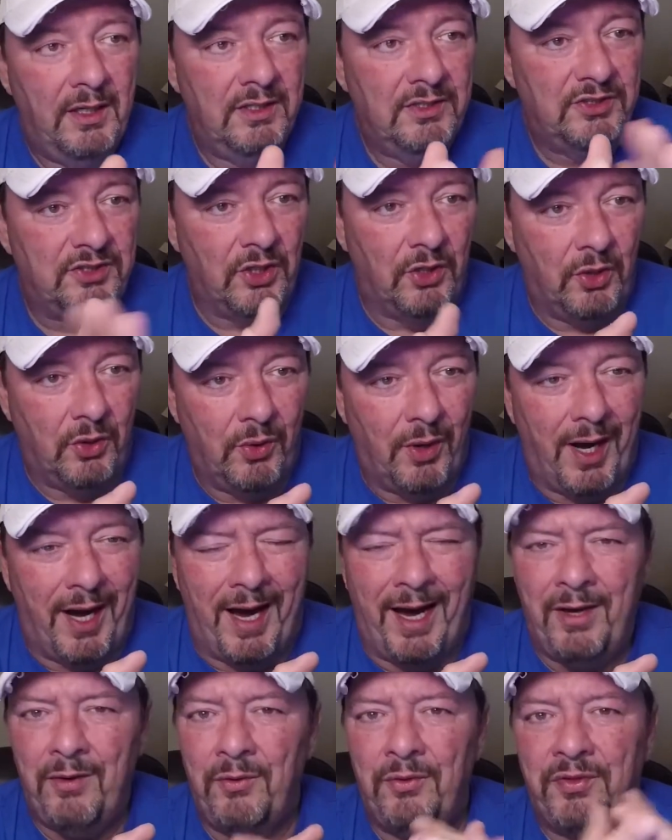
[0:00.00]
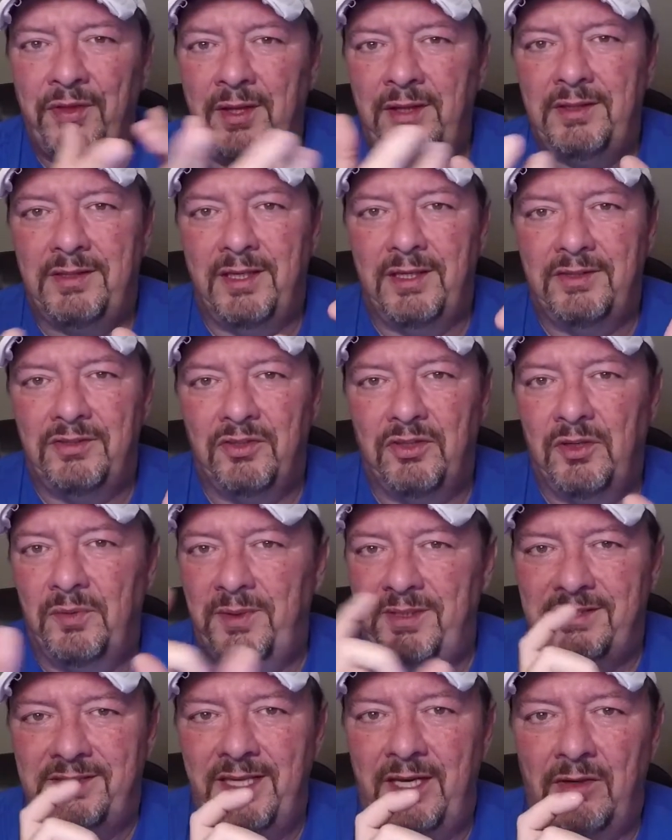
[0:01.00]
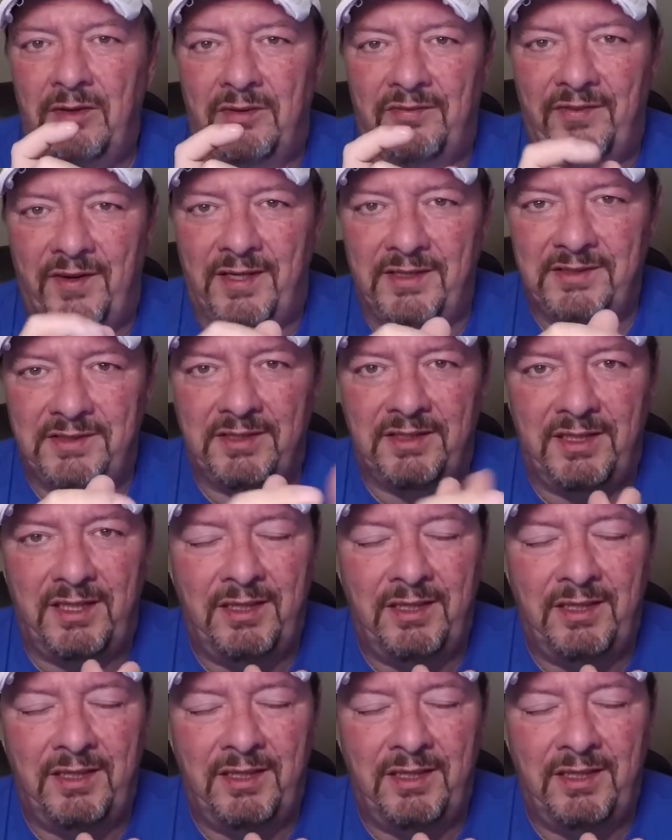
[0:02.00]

So I don't think that they're going to be sacrificing,